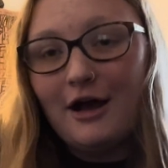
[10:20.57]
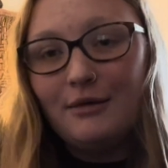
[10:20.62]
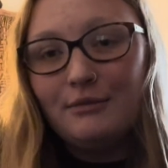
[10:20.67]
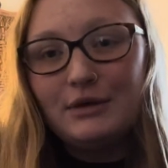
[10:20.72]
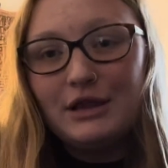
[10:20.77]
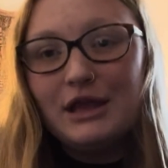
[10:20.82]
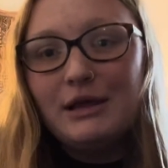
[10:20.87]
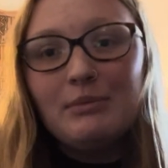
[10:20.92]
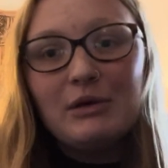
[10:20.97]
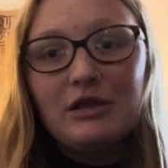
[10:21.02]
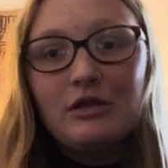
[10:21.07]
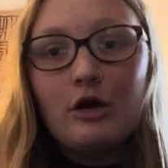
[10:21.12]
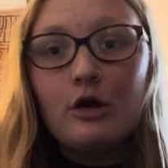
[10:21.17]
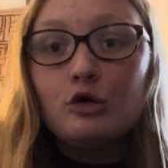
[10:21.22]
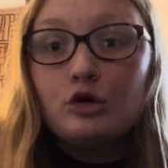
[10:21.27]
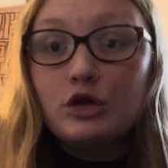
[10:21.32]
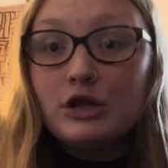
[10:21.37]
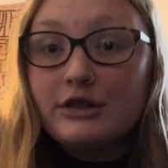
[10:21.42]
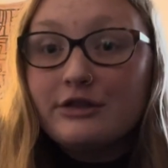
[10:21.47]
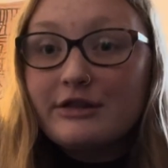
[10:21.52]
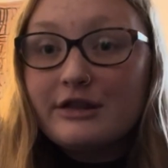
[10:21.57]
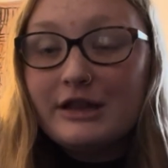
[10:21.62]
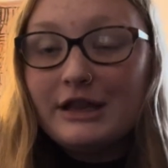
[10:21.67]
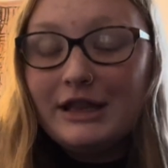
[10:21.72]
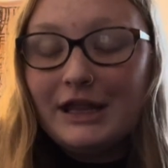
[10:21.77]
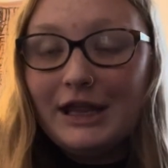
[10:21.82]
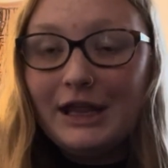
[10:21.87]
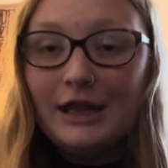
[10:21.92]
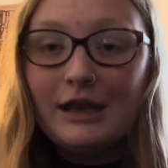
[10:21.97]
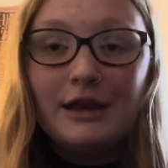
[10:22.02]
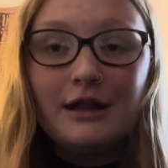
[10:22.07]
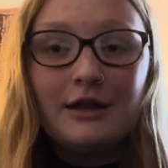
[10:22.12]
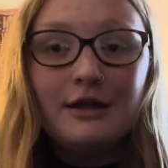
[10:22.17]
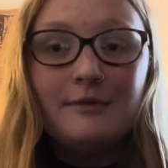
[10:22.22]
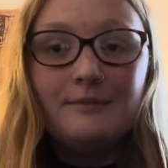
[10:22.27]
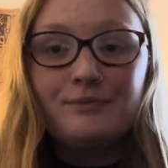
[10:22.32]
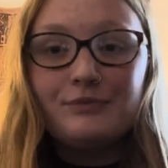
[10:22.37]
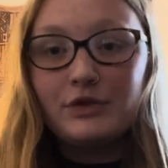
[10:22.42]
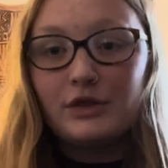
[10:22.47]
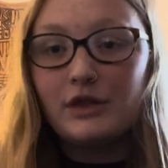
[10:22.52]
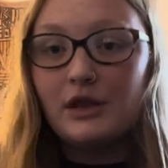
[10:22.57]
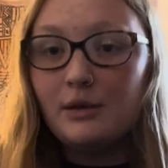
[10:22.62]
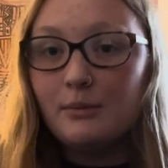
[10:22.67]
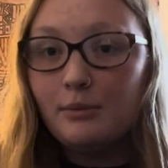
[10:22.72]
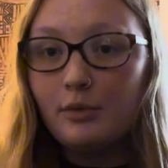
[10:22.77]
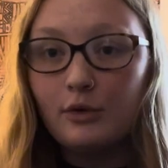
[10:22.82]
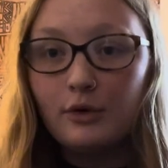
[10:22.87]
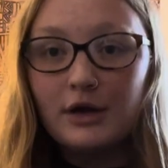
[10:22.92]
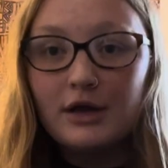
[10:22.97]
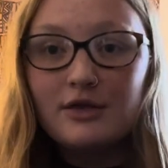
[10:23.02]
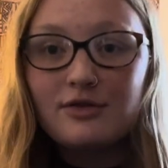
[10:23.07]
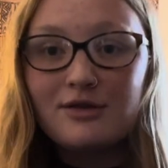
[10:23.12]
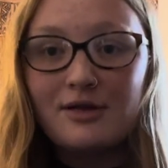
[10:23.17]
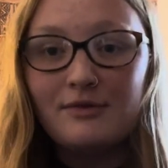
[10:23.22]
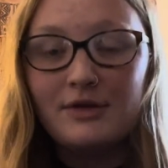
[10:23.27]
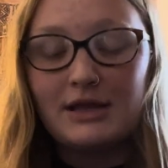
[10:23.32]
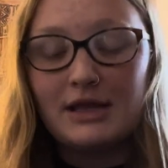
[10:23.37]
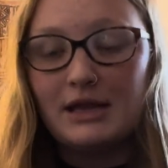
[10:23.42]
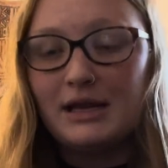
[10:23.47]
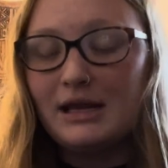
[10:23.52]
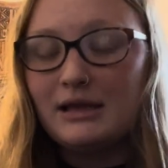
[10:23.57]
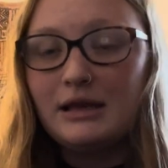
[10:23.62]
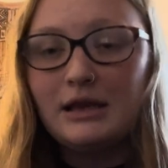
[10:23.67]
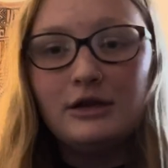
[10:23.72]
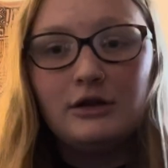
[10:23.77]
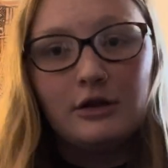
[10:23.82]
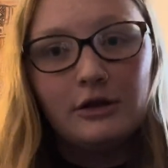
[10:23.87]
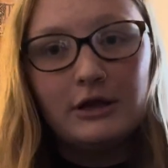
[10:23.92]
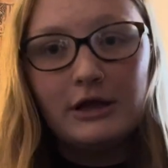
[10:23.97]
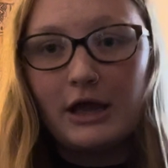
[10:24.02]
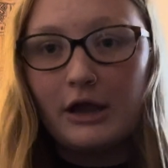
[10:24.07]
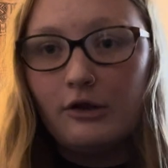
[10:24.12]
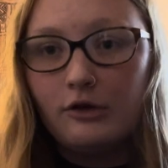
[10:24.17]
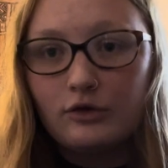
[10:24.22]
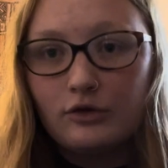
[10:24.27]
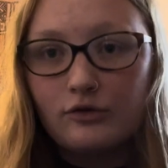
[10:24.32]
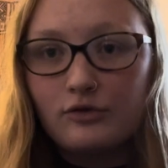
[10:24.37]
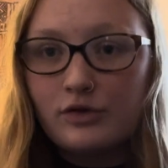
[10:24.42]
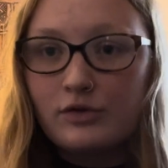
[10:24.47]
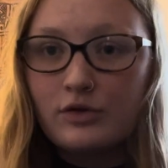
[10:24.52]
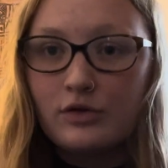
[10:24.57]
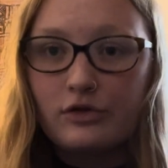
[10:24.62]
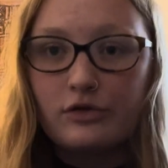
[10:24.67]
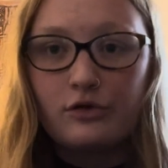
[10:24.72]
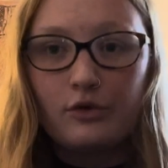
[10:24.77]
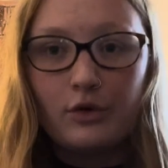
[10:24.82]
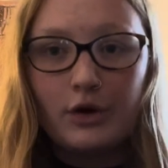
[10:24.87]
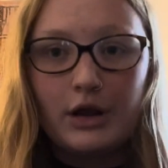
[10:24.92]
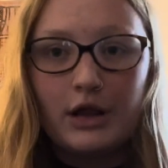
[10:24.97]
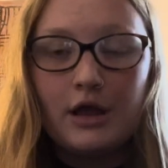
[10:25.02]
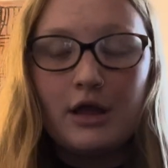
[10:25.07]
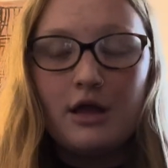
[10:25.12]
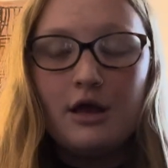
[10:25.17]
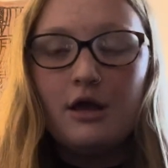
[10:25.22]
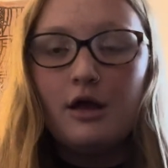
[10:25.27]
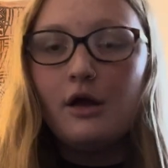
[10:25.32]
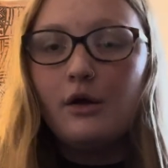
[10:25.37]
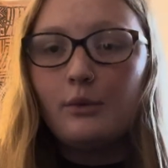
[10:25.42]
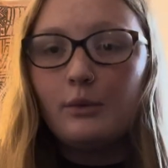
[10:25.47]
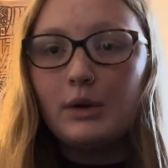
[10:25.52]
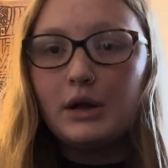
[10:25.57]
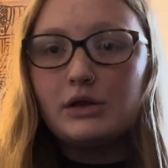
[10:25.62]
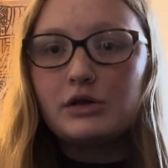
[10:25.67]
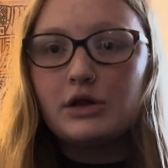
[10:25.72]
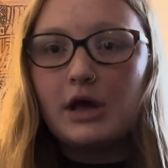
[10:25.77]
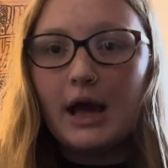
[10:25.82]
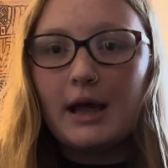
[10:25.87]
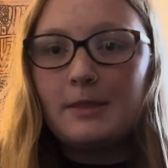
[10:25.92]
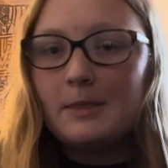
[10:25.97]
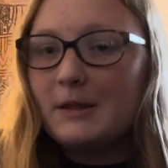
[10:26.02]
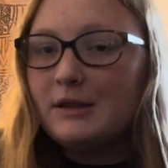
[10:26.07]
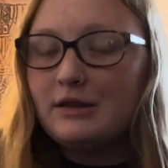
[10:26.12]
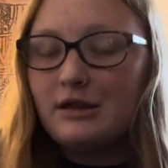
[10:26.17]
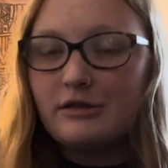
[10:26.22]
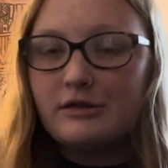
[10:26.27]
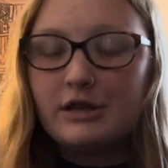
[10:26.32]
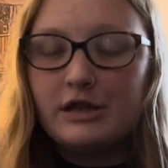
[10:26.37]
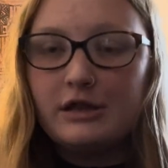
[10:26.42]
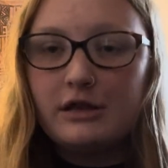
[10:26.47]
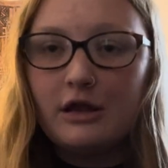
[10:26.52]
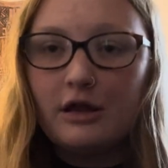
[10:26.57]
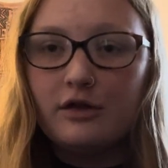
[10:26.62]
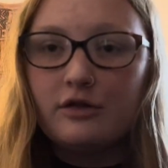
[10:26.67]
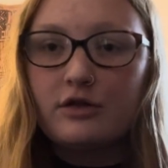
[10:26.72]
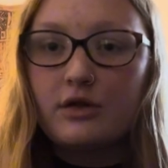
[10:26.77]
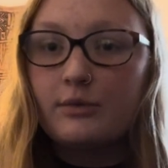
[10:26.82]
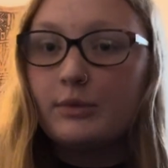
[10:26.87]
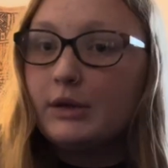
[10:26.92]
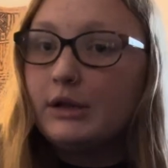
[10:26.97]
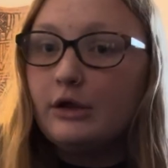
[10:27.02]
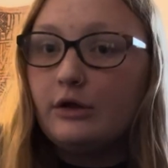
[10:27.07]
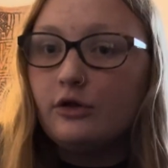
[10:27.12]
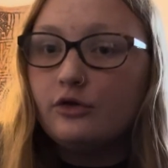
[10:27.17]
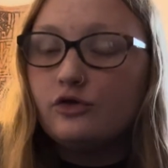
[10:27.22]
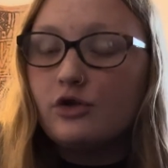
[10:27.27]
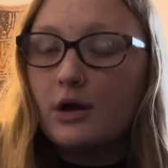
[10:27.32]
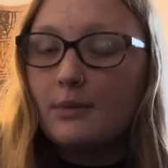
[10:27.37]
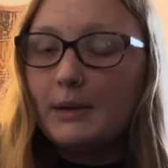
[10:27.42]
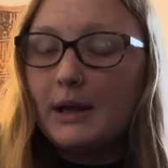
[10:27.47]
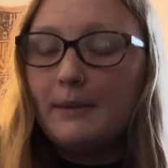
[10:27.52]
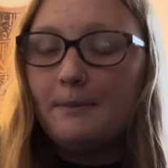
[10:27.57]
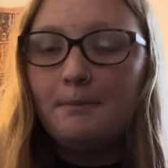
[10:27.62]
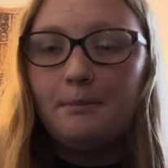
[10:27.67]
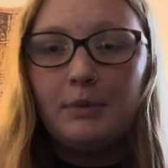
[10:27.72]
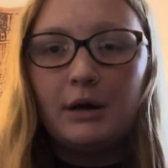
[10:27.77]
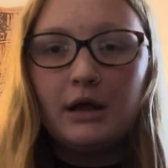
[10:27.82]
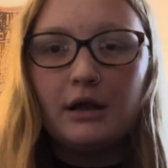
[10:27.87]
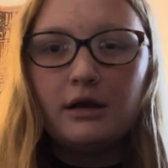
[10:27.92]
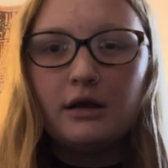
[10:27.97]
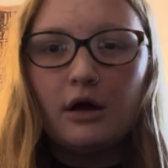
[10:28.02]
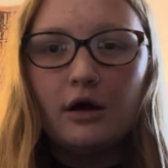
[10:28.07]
Keeping the oceans clean, the importance of it, connecting it to the characters in the story, which I think Disney does a really good job at. But